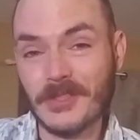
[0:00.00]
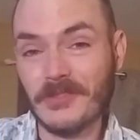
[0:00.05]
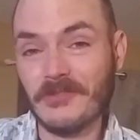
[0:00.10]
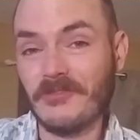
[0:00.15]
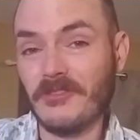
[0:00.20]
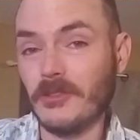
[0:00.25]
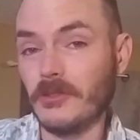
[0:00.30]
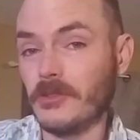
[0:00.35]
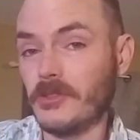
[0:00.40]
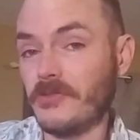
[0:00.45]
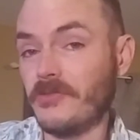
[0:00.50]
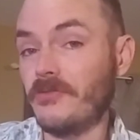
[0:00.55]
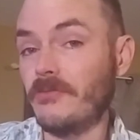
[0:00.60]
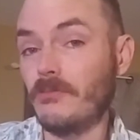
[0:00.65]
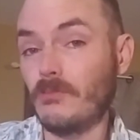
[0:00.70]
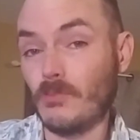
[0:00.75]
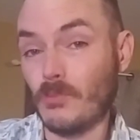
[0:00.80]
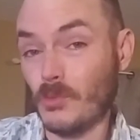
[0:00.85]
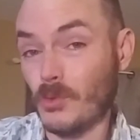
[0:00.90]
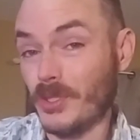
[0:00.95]
it feels
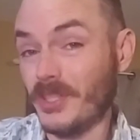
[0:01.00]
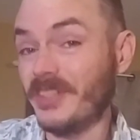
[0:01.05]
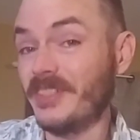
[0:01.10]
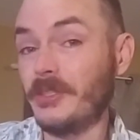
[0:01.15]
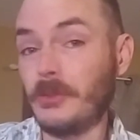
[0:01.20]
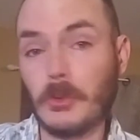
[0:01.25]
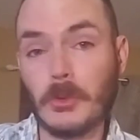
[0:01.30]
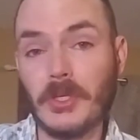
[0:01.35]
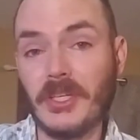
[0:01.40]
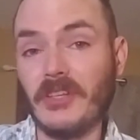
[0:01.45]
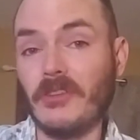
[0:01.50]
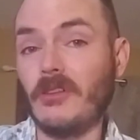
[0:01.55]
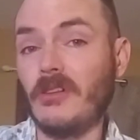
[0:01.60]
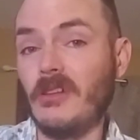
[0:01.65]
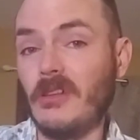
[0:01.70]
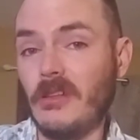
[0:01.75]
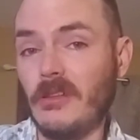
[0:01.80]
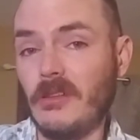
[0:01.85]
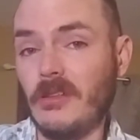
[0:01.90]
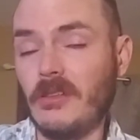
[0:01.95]
really real.
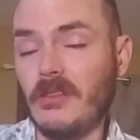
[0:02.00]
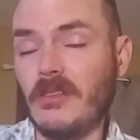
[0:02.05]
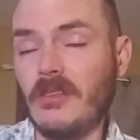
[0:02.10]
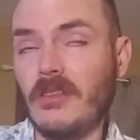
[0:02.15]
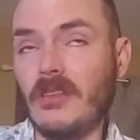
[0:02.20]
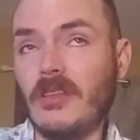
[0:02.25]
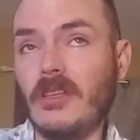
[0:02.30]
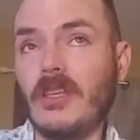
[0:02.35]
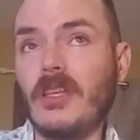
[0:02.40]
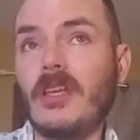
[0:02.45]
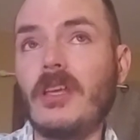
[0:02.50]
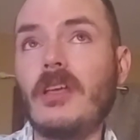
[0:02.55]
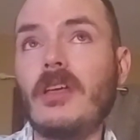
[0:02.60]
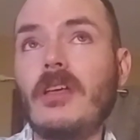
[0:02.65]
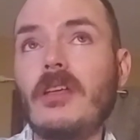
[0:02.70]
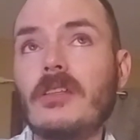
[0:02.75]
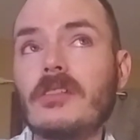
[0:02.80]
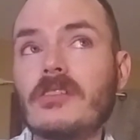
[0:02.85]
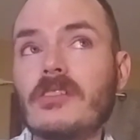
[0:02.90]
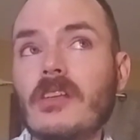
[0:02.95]

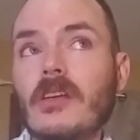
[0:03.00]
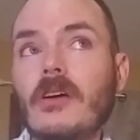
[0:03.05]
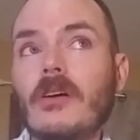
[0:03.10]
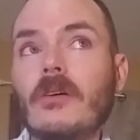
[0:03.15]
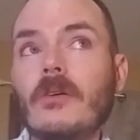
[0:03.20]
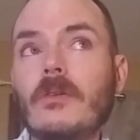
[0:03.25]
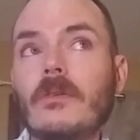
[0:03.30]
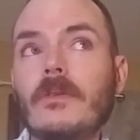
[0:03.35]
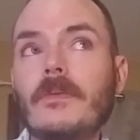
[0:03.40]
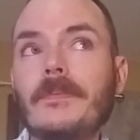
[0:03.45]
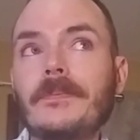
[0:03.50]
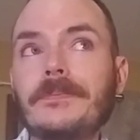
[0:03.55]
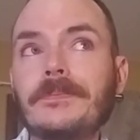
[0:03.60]
So,